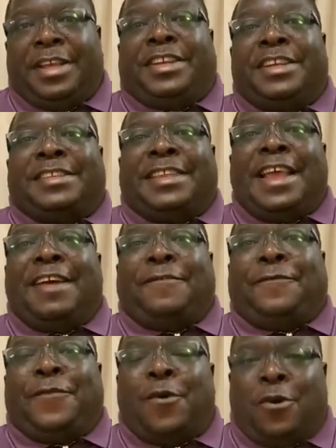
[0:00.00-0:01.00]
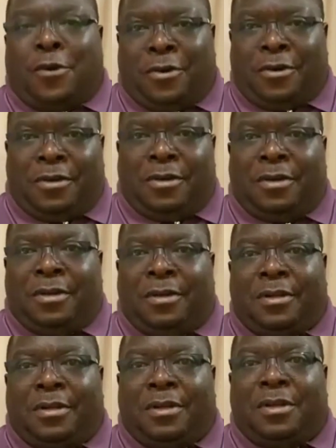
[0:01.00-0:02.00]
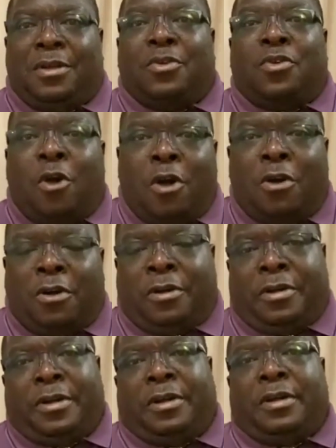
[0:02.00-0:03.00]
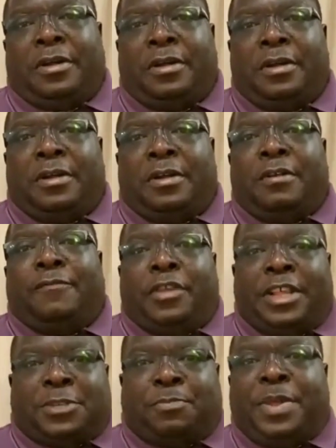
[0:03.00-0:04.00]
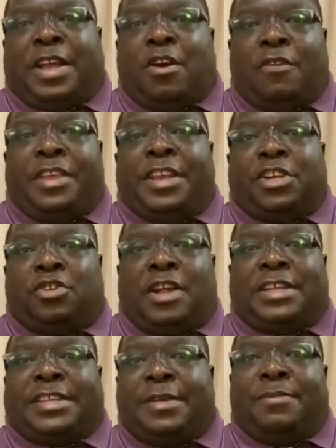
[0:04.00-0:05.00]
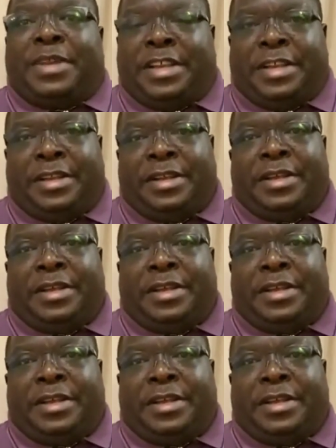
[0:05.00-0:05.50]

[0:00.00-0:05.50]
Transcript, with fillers: It is therefore wrong for the Speaker of the National Assembly